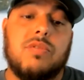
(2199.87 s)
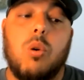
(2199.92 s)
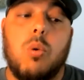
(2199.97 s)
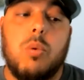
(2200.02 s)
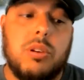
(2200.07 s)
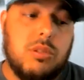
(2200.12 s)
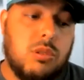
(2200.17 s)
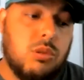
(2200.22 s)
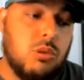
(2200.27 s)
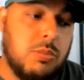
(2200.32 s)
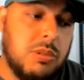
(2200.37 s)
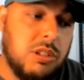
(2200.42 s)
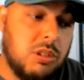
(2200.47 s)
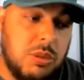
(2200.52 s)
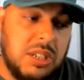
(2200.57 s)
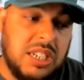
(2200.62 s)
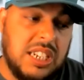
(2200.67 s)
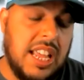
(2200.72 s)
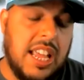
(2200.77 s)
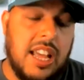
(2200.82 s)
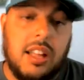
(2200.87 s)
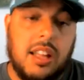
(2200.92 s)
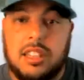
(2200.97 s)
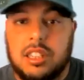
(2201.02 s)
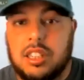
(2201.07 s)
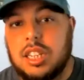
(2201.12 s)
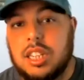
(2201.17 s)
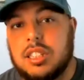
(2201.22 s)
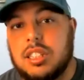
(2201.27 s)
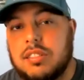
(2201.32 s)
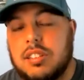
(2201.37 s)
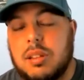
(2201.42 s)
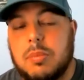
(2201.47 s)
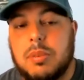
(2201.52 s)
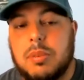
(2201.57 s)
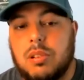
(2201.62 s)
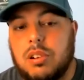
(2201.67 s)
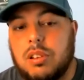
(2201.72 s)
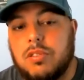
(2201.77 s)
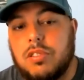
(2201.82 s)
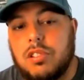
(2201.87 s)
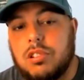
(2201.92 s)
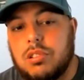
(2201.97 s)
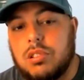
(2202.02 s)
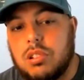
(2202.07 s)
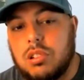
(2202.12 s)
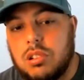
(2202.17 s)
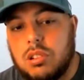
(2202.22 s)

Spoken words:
forward to between now and December 31st?